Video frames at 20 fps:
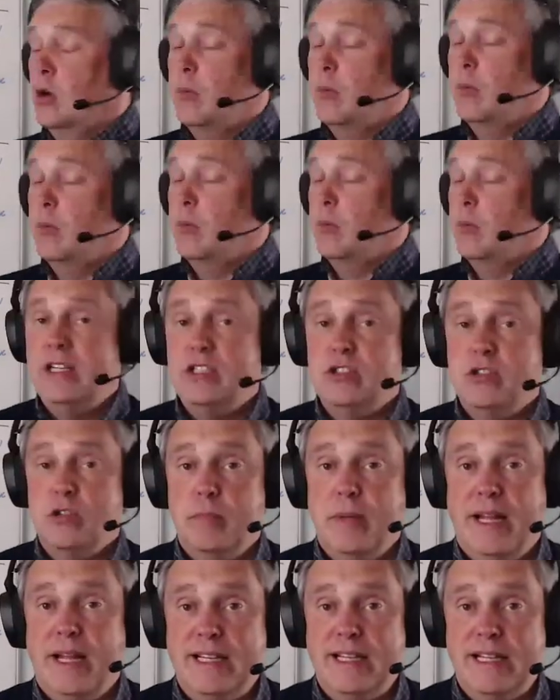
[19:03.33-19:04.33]
operational
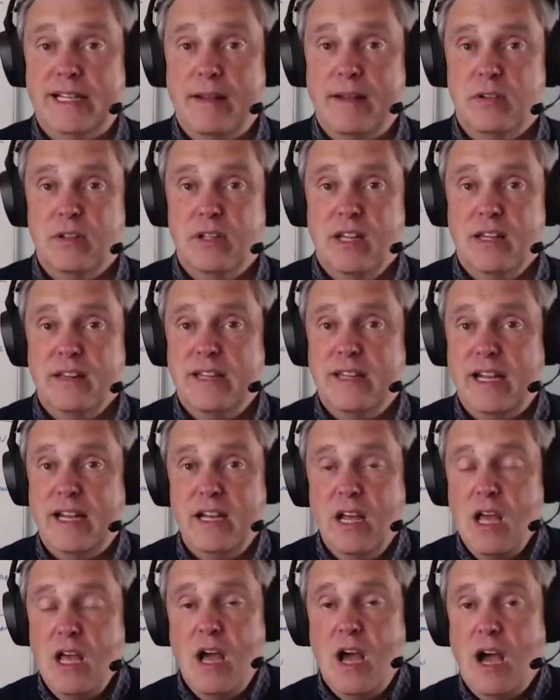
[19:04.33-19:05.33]
planning level, then
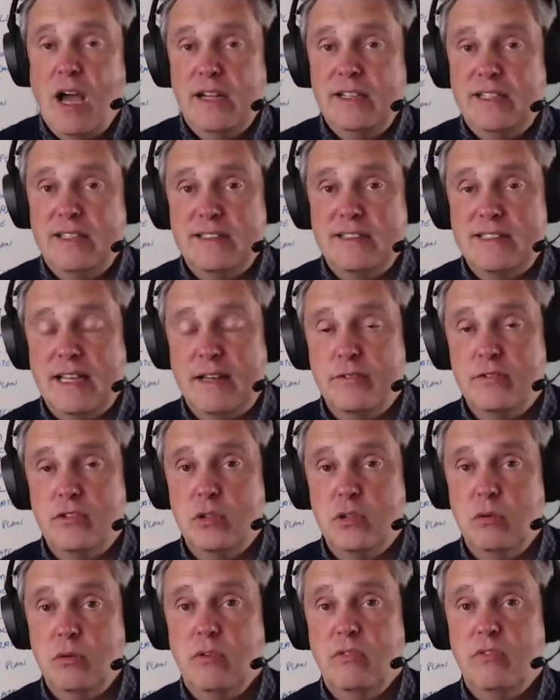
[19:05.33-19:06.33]
I didn't have to
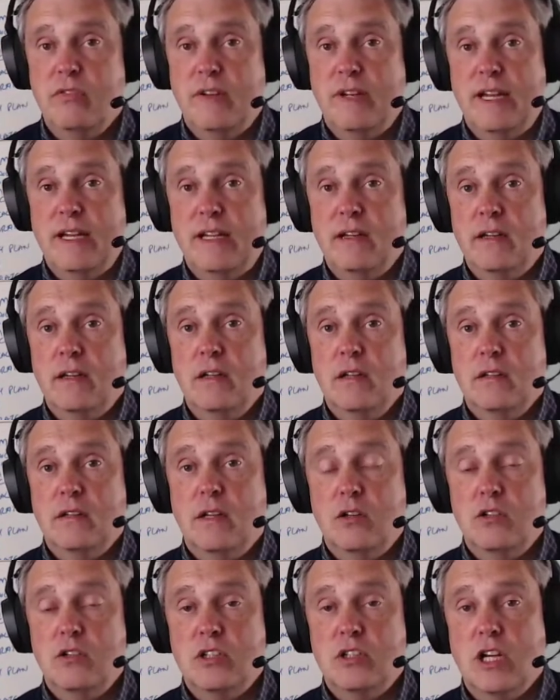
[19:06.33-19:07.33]
fill in
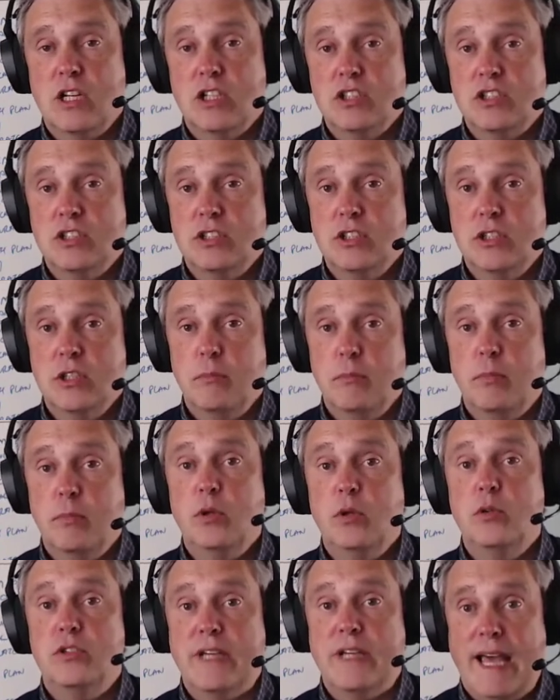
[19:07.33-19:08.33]
those last blue
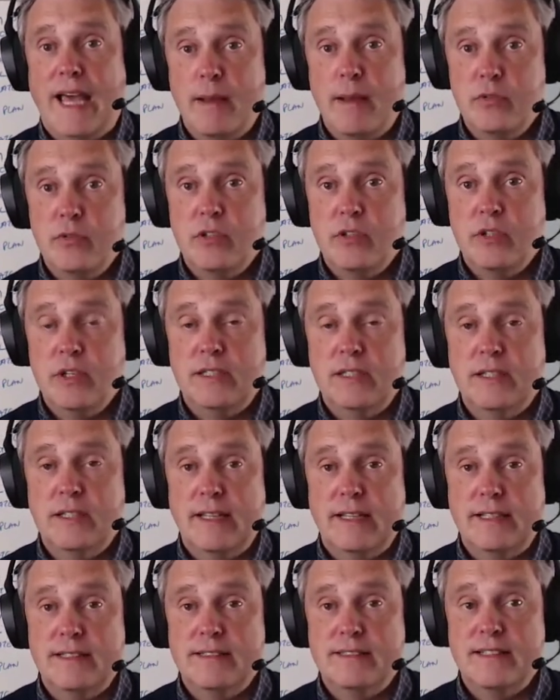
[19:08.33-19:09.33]
tabs in the
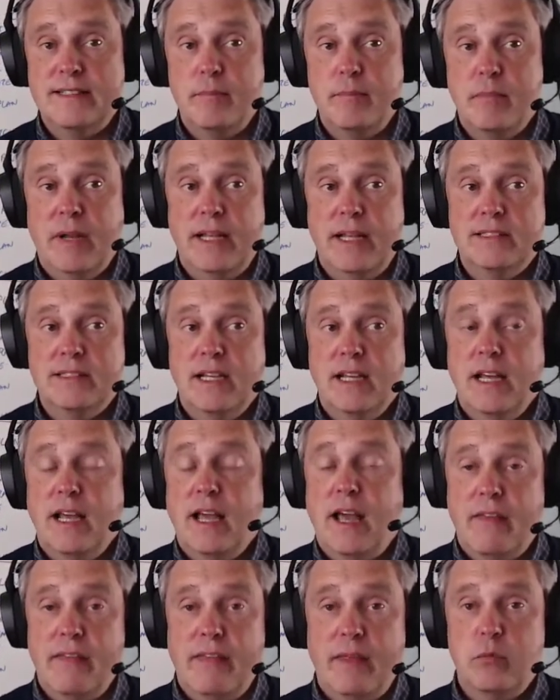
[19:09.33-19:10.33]
data template
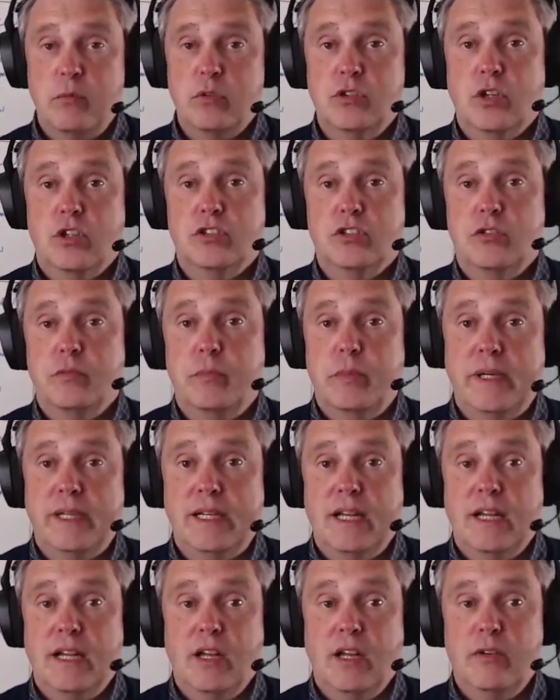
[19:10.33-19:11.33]
and they would not have been
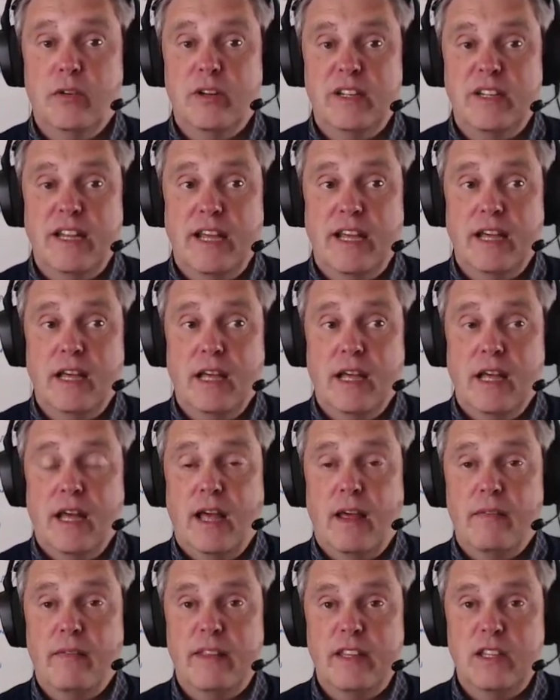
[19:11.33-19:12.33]
loaded here,
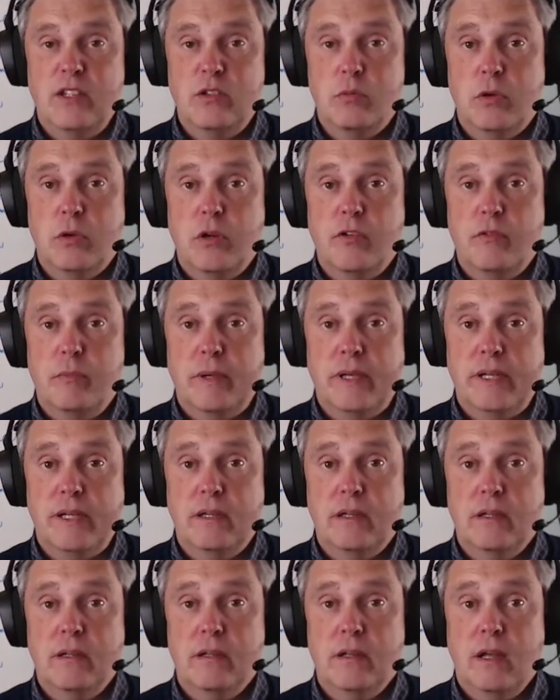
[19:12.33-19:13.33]
and these will have been
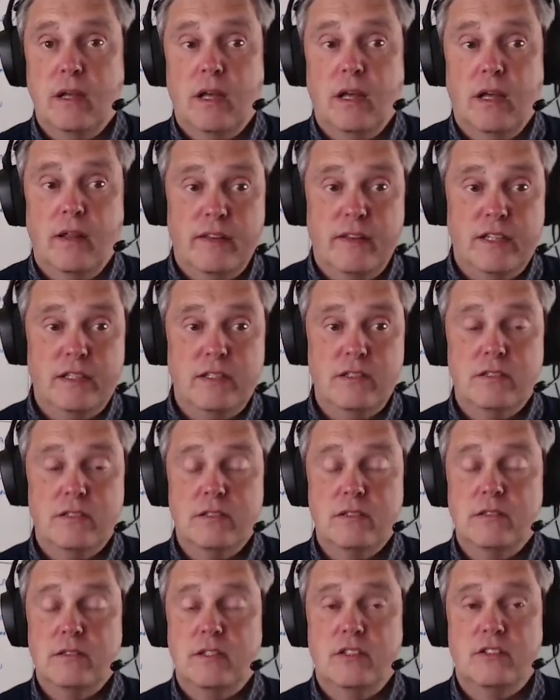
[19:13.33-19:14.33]
this
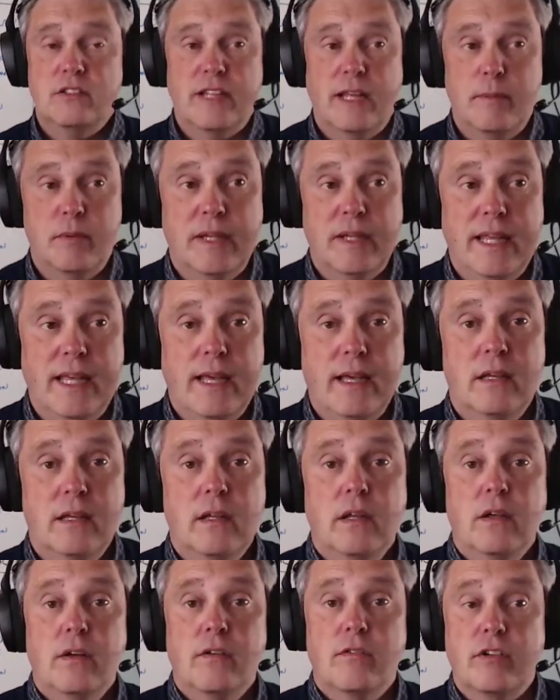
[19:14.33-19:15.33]
table here,
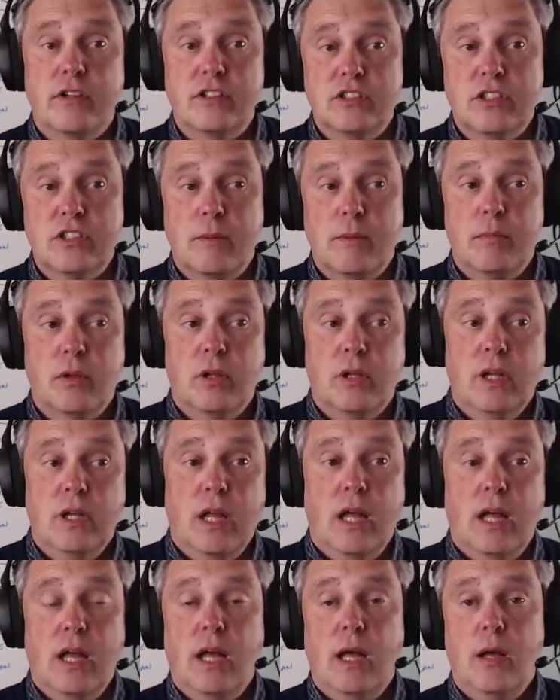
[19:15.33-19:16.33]
for example,
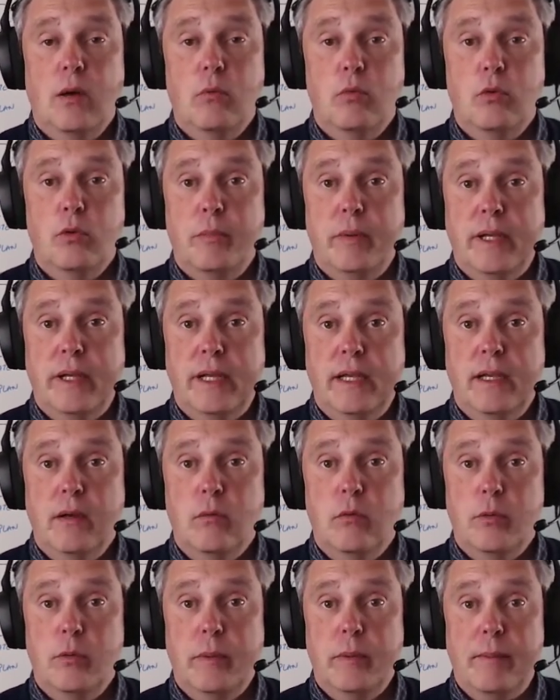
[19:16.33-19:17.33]
would be
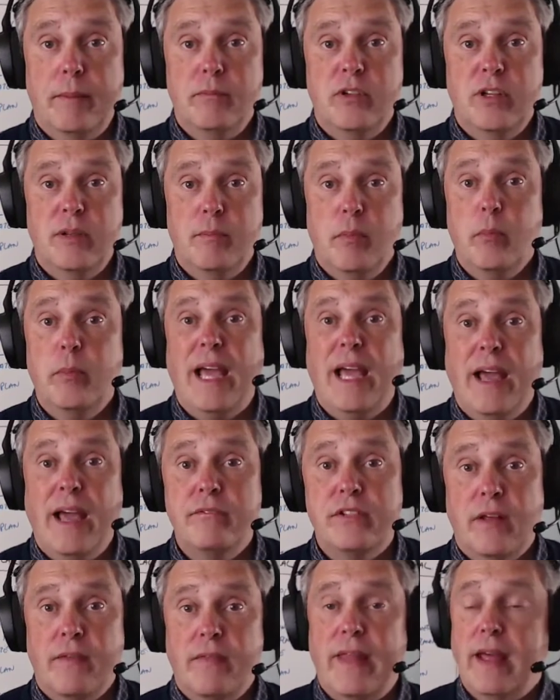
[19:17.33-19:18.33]
empty. But we have
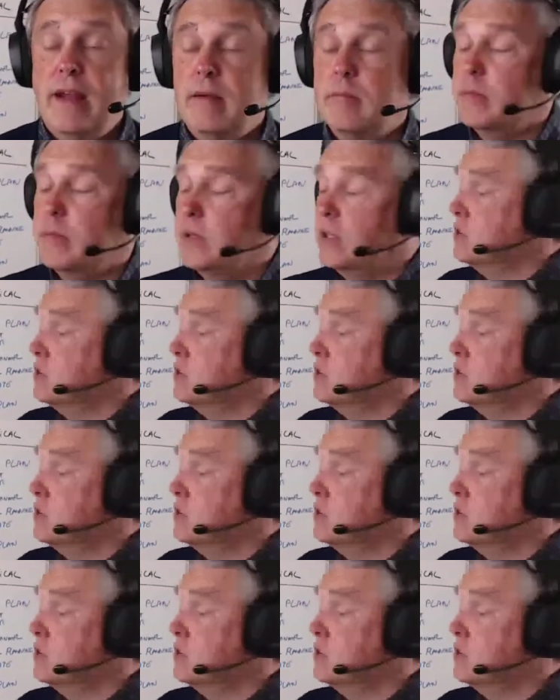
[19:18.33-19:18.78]
done that because